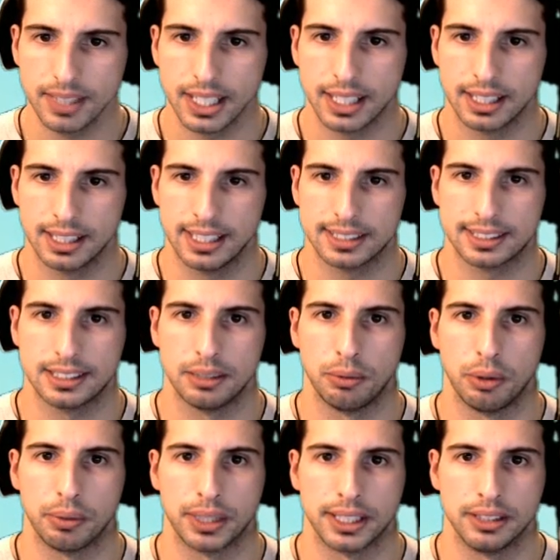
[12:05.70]
Let's see
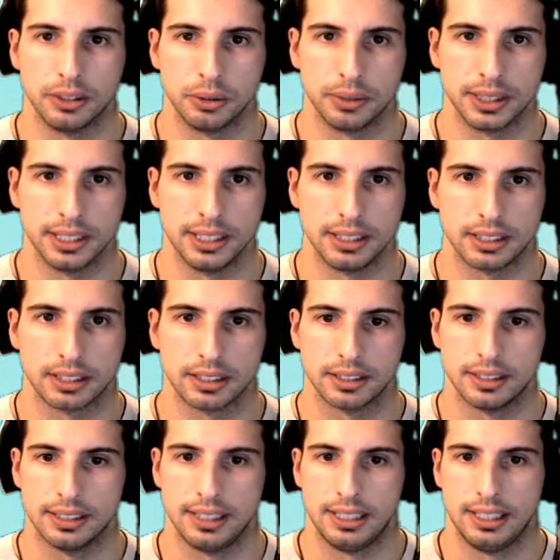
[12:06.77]
what we can do with these.
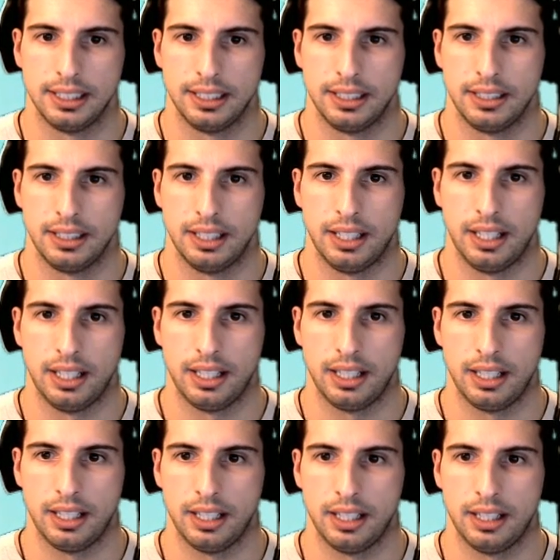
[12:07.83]

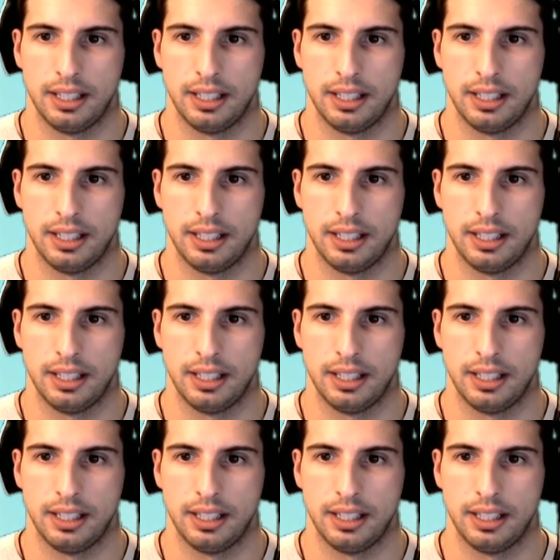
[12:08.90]
Uh...